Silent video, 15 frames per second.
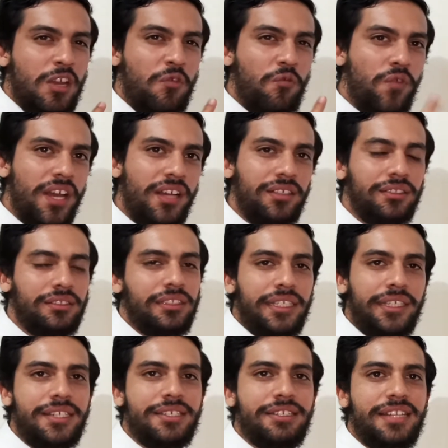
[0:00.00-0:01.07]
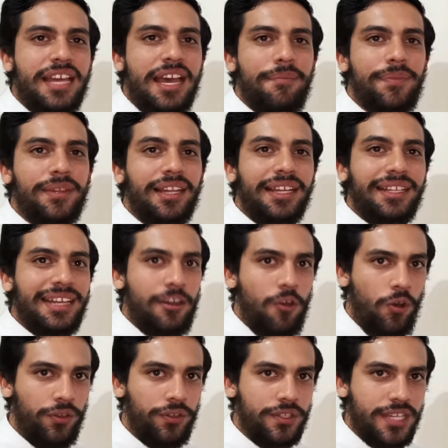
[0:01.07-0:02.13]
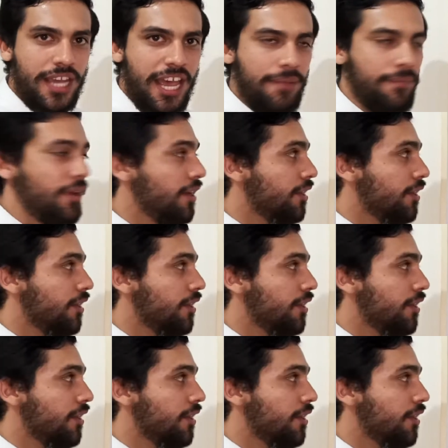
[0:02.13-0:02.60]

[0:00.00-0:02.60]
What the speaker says: Well, it doesn't happen like that all the time.